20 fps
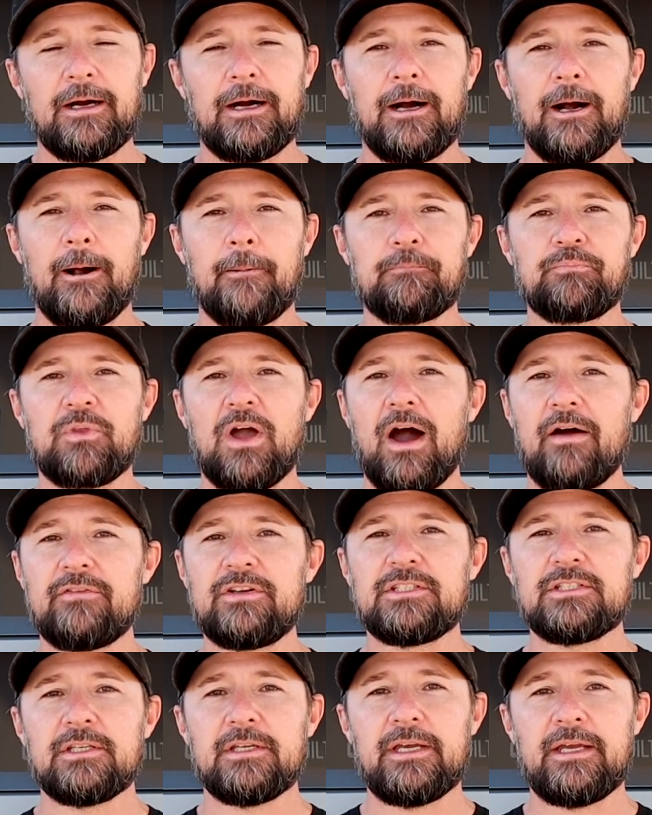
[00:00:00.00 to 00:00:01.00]

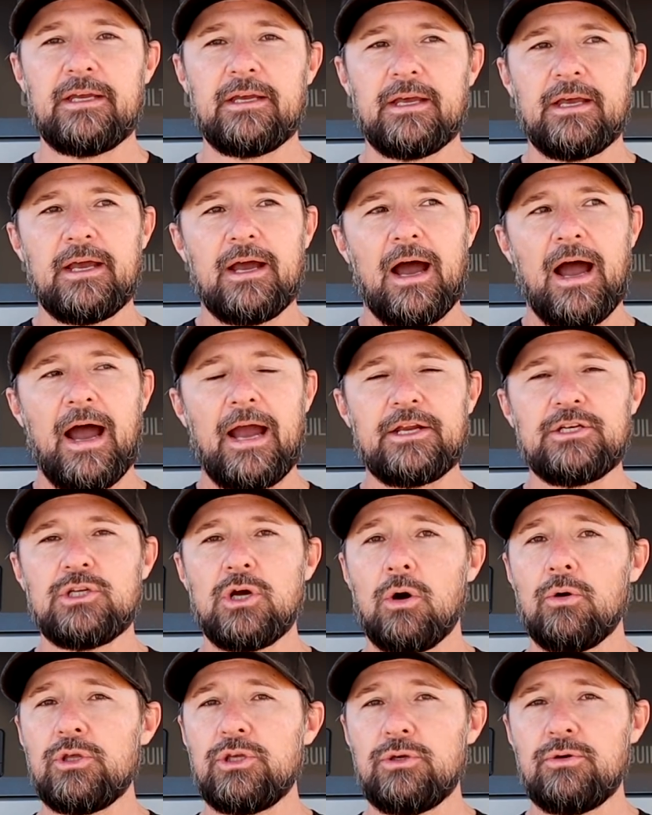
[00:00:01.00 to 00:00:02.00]
Obviously, I
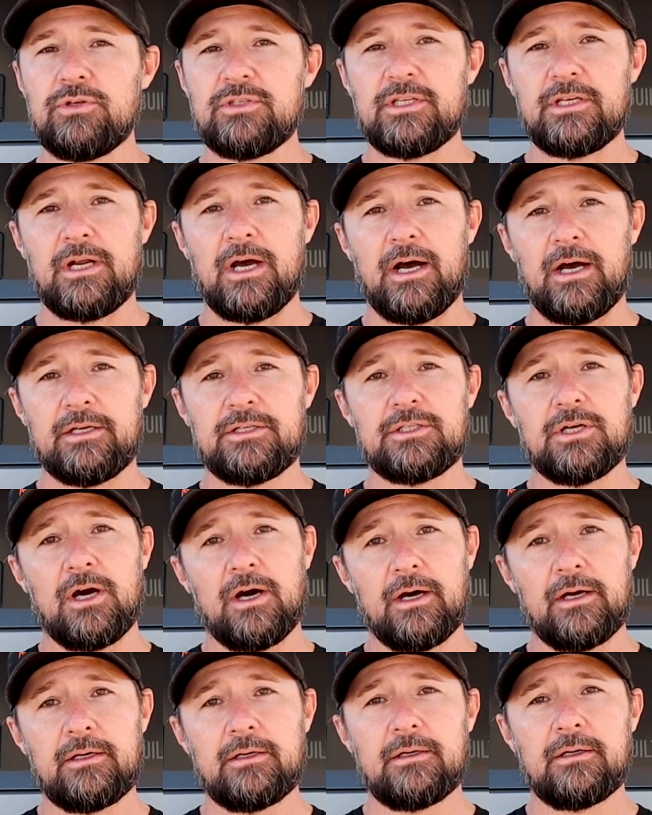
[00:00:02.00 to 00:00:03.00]
don't use it a
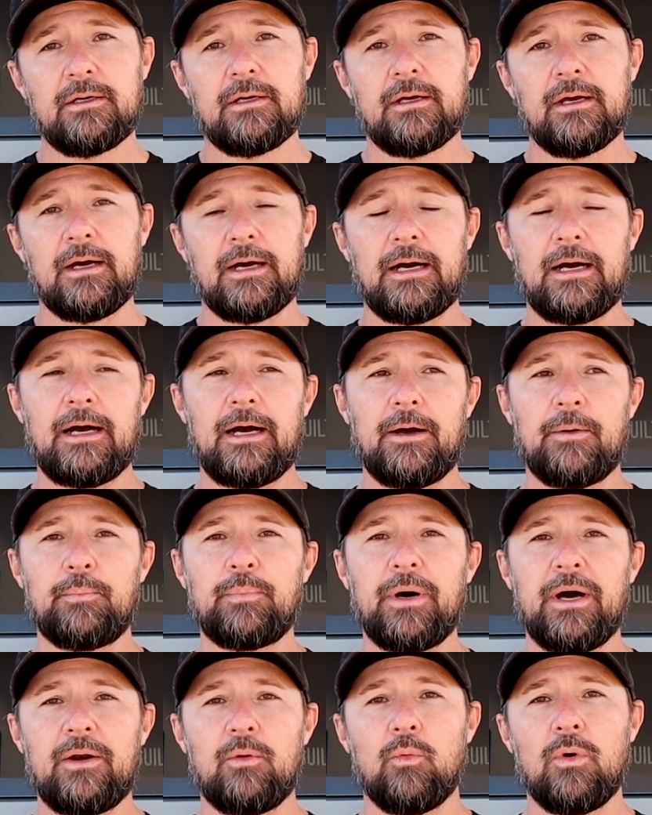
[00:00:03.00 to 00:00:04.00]
ton,
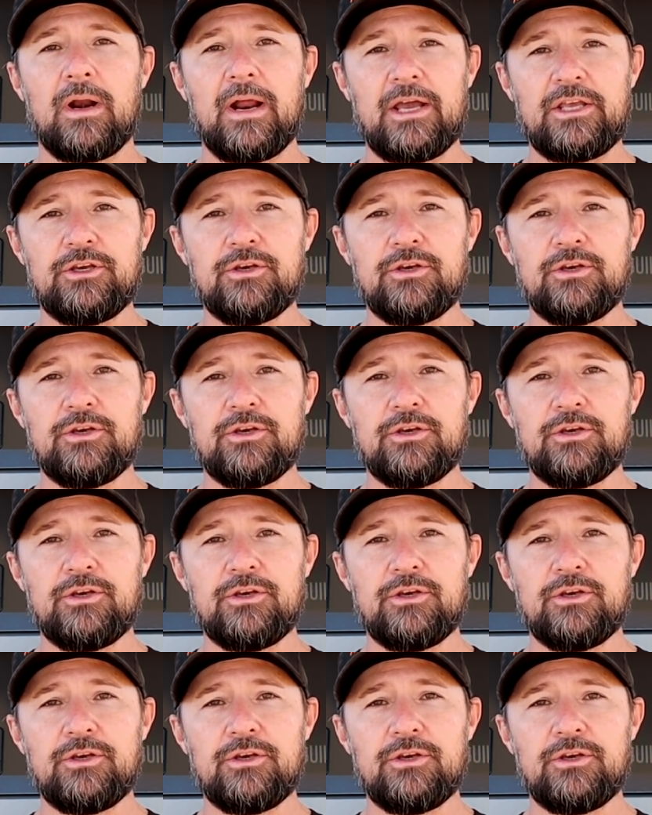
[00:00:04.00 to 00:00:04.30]
but when I